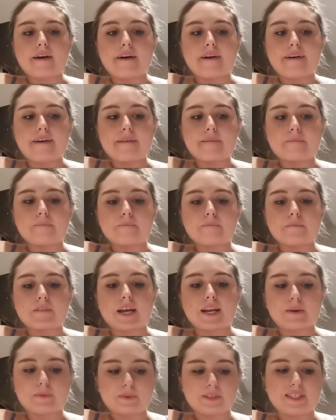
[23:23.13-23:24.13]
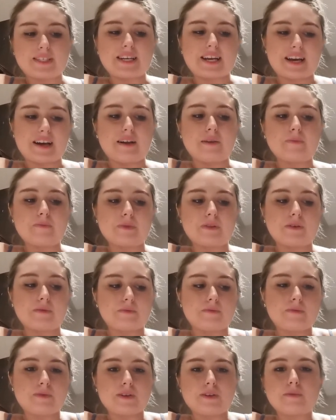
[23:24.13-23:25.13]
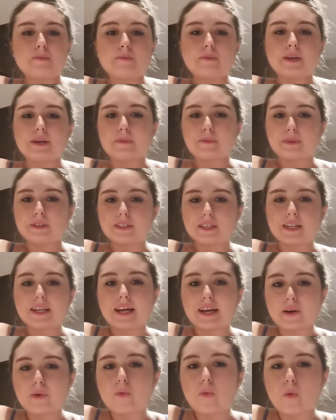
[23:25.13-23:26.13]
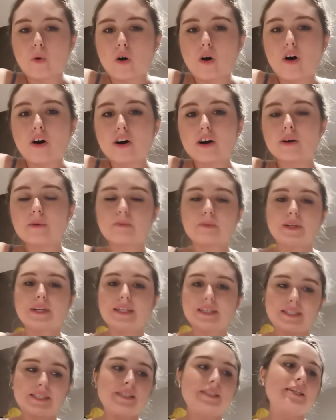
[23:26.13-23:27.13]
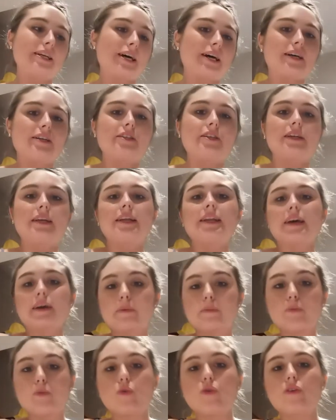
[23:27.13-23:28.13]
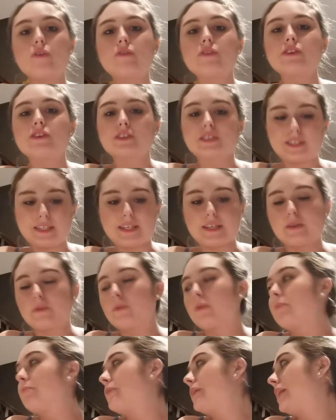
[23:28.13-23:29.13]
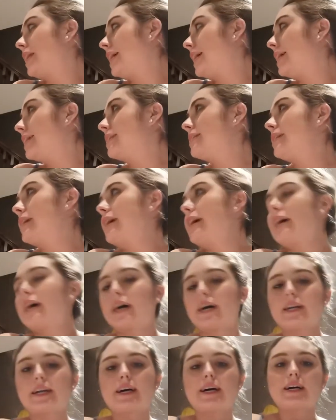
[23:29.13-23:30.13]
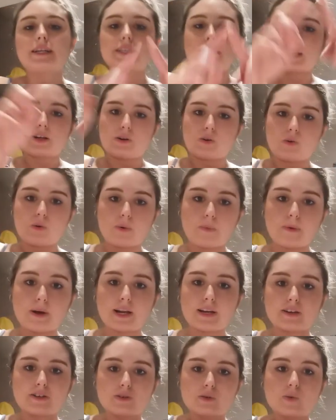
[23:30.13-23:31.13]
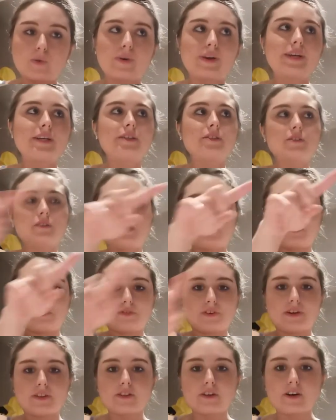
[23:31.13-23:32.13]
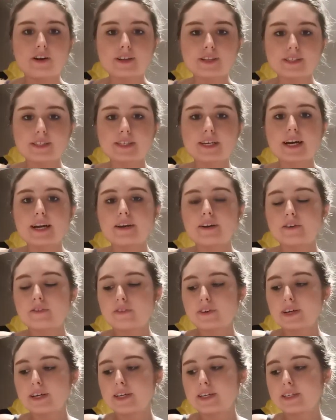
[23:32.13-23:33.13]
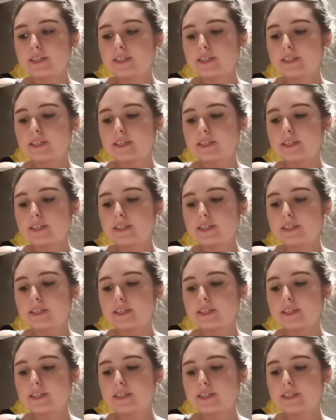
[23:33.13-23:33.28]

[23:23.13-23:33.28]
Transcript: and it was to help them be able to like walk, but it didn't actually like move. It just stayed in one place, and it had like a whole pile of toys around the outside of it.